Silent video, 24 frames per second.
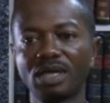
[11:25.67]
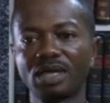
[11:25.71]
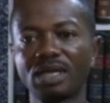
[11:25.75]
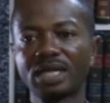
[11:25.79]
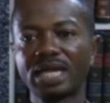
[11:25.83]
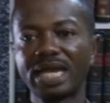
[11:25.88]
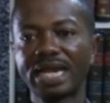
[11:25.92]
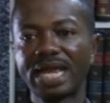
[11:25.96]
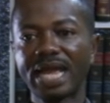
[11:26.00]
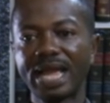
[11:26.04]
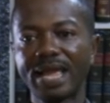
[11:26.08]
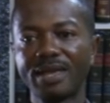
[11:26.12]

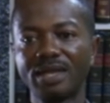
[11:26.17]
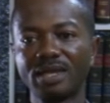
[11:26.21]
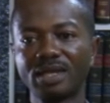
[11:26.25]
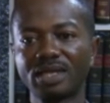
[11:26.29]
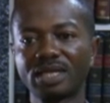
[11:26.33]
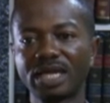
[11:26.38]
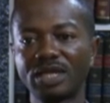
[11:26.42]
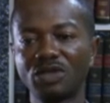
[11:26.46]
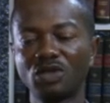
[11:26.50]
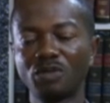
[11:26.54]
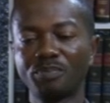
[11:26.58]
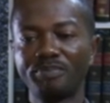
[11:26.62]
Can
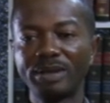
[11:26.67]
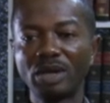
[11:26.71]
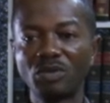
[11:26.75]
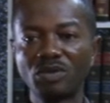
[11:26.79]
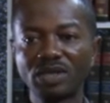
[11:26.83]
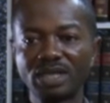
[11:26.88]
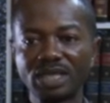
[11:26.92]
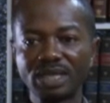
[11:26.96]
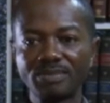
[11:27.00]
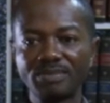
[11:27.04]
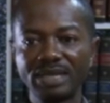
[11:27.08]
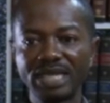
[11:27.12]
you bear
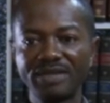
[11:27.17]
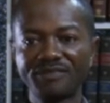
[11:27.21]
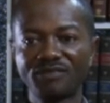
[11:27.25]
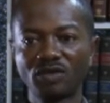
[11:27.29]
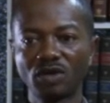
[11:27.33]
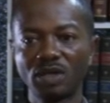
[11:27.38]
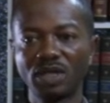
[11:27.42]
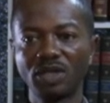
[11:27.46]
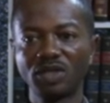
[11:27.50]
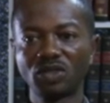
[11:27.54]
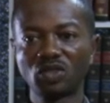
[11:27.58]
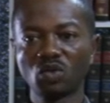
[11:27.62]
with me
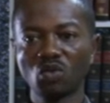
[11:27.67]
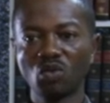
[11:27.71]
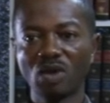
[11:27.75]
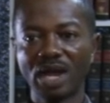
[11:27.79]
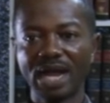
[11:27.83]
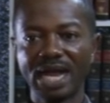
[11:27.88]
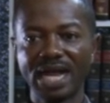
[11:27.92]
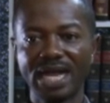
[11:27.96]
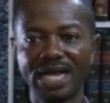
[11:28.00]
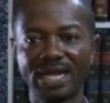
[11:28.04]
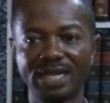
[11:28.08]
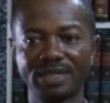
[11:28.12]
for a little
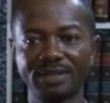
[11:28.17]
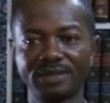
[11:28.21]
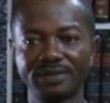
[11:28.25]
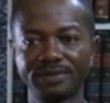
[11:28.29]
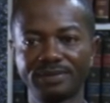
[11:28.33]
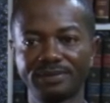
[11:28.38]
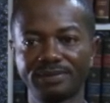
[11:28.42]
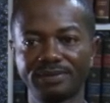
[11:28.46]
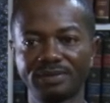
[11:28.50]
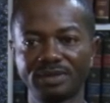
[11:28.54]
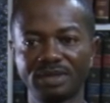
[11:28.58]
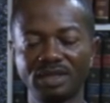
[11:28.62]
while?
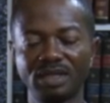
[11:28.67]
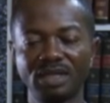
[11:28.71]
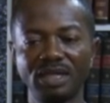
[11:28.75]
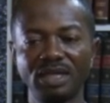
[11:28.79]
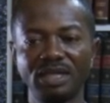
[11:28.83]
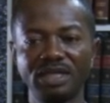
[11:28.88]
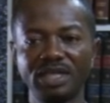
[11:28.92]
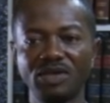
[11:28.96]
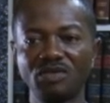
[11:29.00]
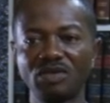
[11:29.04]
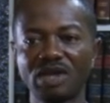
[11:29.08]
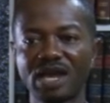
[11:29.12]

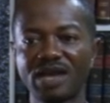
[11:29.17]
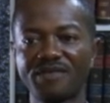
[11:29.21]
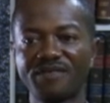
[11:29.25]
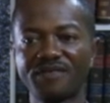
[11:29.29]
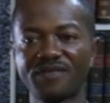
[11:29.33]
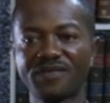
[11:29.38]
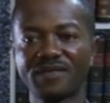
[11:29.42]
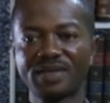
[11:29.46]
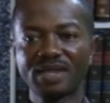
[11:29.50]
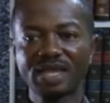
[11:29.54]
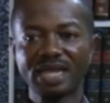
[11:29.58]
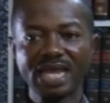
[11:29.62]
Then we
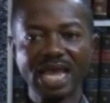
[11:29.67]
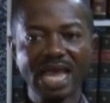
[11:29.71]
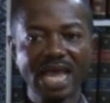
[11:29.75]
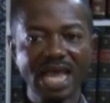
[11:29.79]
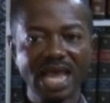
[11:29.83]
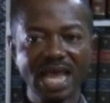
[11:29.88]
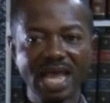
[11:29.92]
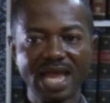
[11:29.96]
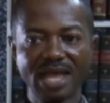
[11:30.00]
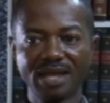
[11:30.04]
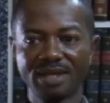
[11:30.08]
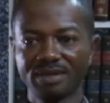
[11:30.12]
have
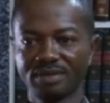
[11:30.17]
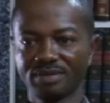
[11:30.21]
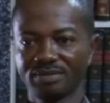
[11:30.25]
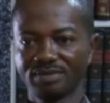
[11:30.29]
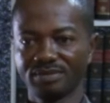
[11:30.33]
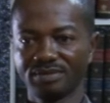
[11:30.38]
care.